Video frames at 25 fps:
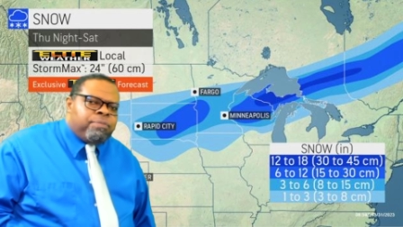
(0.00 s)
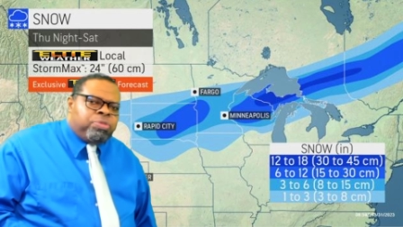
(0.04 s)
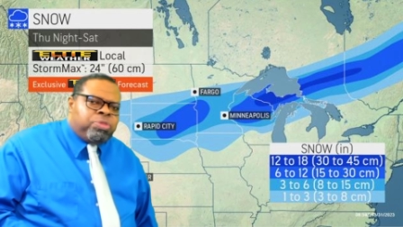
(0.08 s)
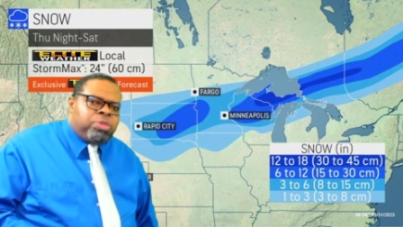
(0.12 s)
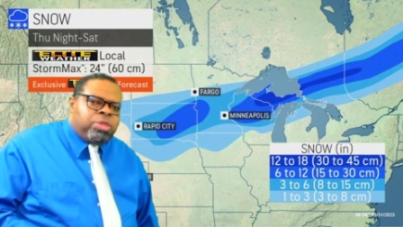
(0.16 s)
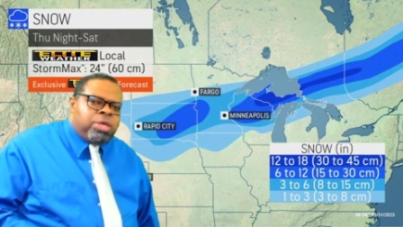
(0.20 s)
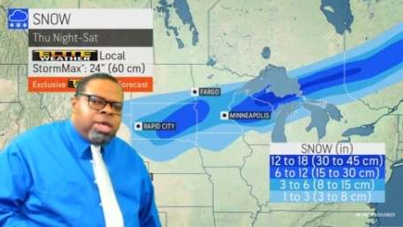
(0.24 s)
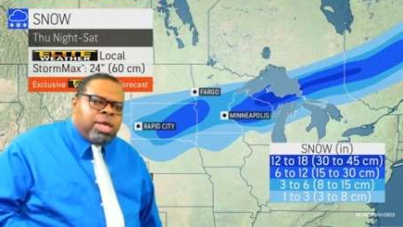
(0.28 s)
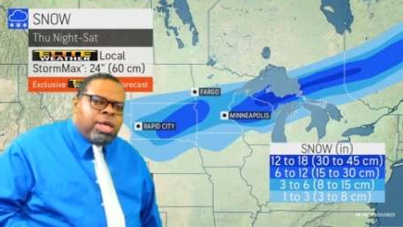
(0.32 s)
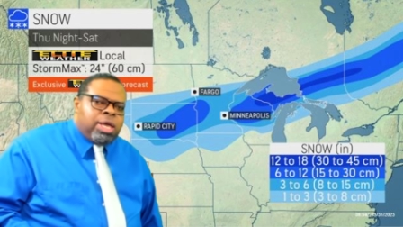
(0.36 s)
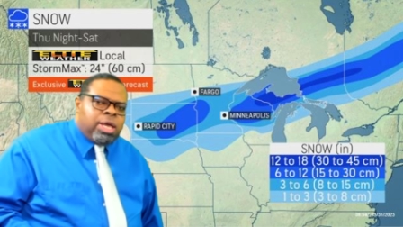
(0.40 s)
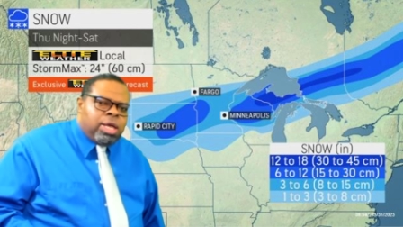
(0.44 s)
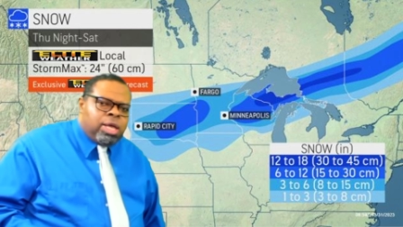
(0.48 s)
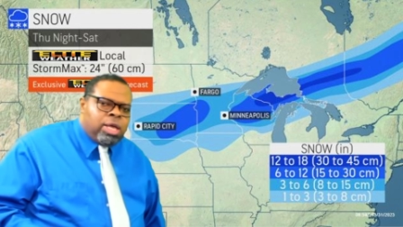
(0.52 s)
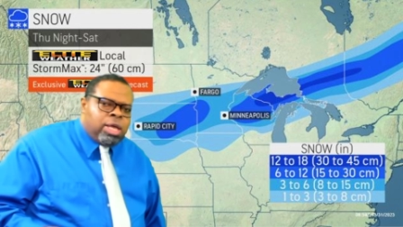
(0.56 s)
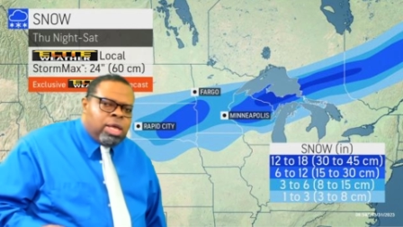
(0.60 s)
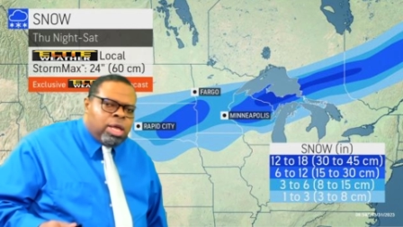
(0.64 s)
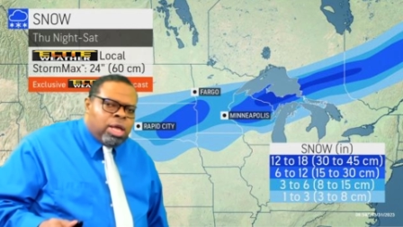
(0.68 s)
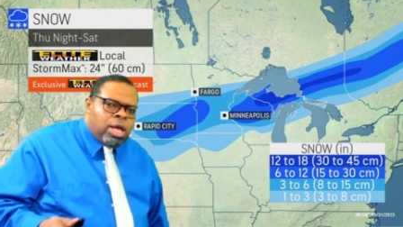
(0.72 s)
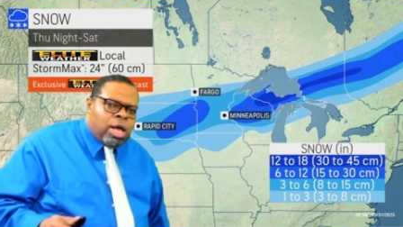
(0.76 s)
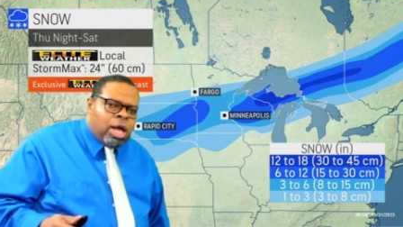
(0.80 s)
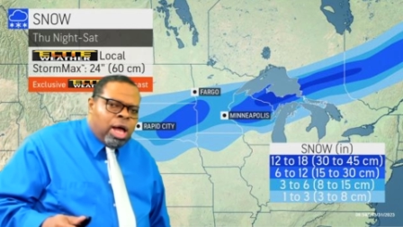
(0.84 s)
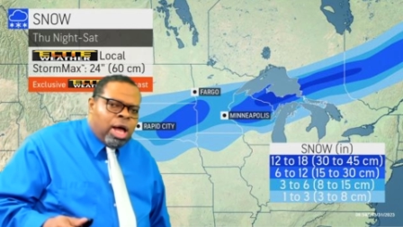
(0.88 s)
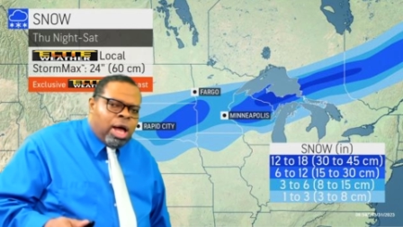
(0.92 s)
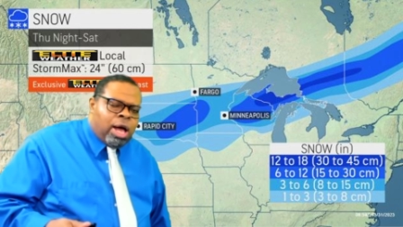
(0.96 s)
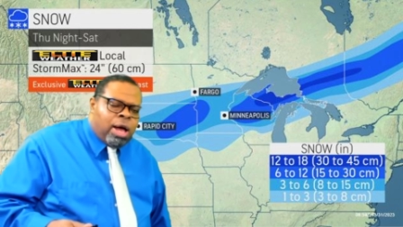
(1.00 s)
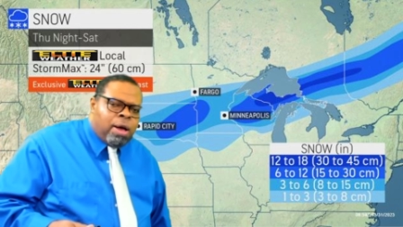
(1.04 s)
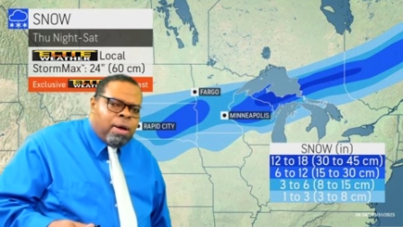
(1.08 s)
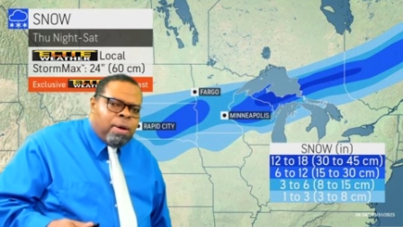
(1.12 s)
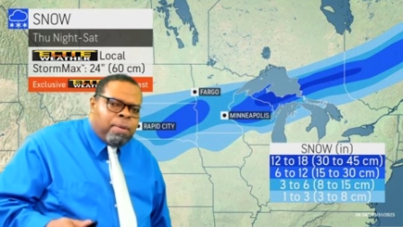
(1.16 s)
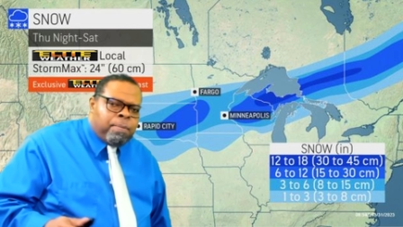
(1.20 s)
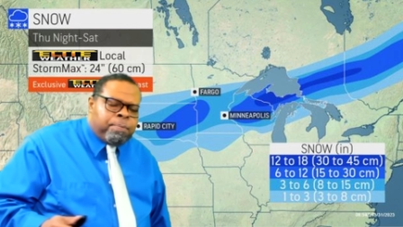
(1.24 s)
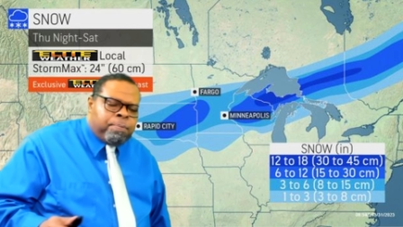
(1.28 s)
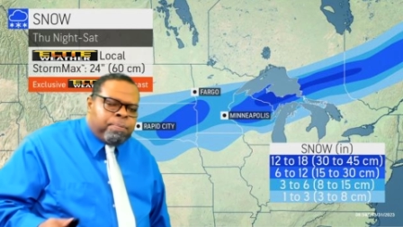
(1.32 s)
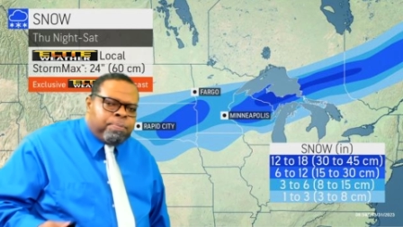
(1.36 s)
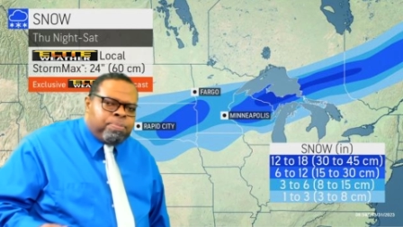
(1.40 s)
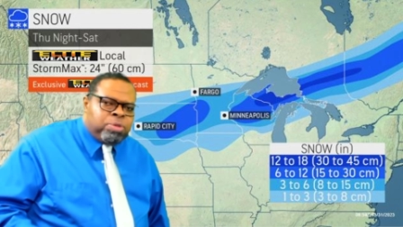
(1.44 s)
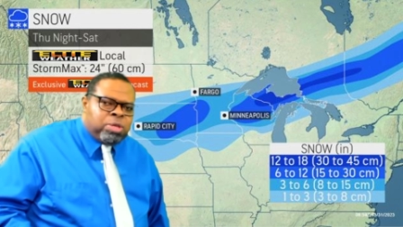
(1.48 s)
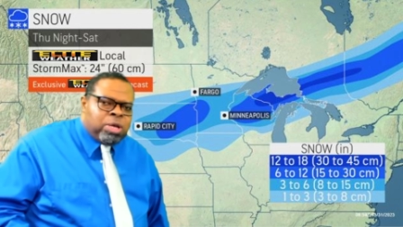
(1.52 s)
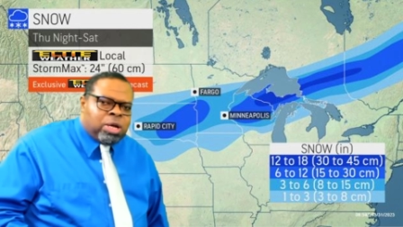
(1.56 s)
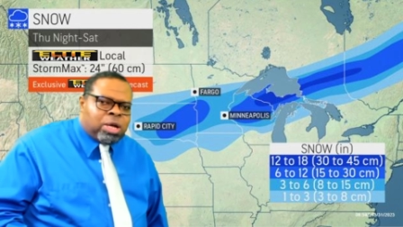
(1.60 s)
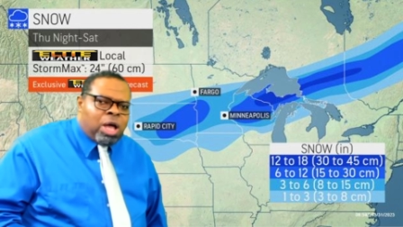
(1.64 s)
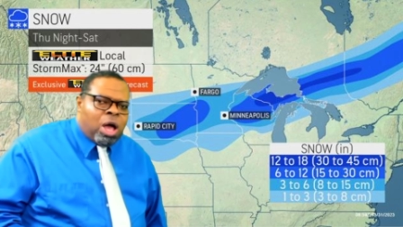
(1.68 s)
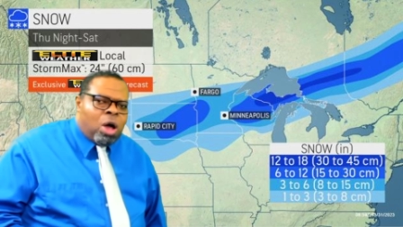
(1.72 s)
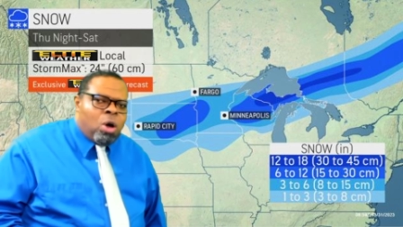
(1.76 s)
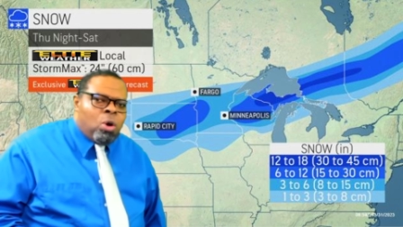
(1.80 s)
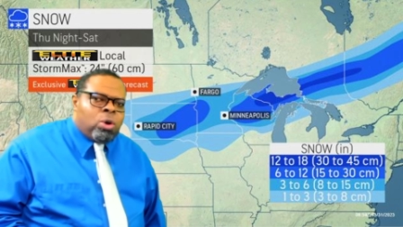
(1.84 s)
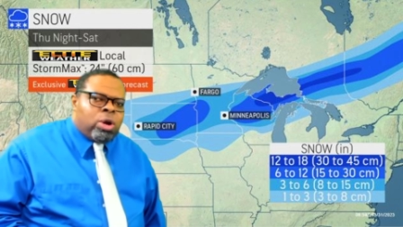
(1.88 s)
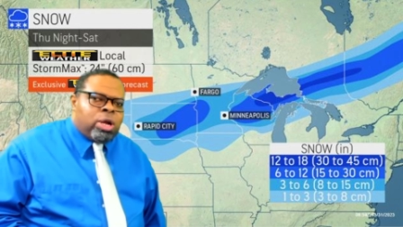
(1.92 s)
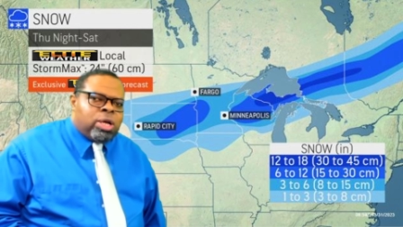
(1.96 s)
the
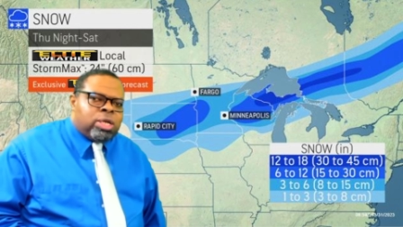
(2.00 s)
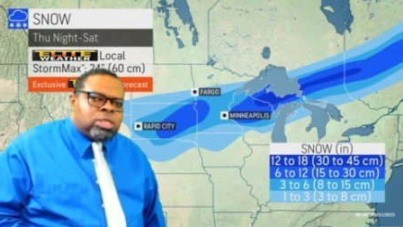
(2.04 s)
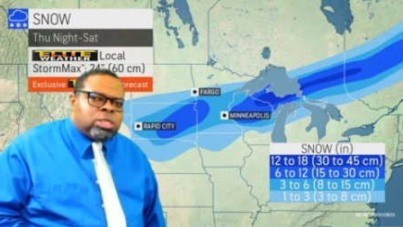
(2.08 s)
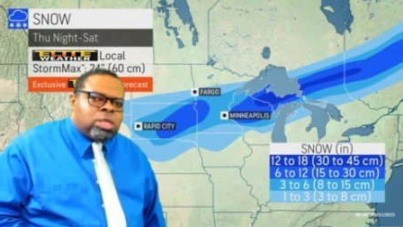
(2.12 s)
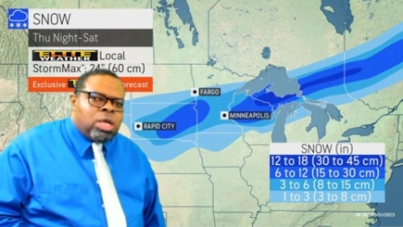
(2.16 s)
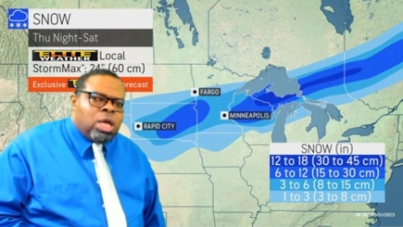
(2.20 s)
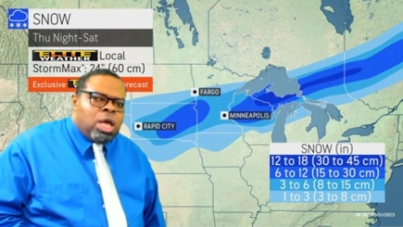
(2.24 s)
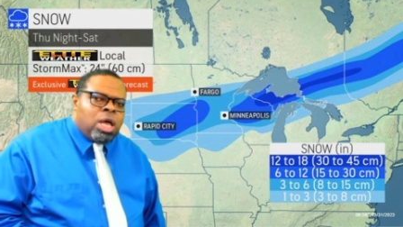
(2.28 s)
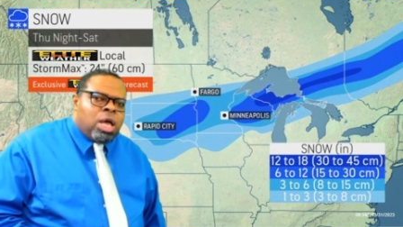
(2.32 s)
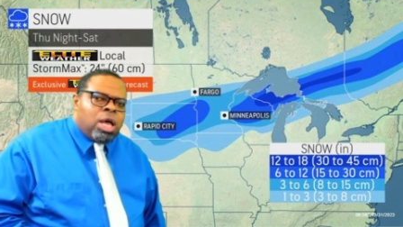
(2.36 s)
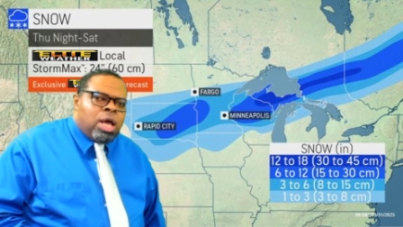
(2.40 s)
Dakotas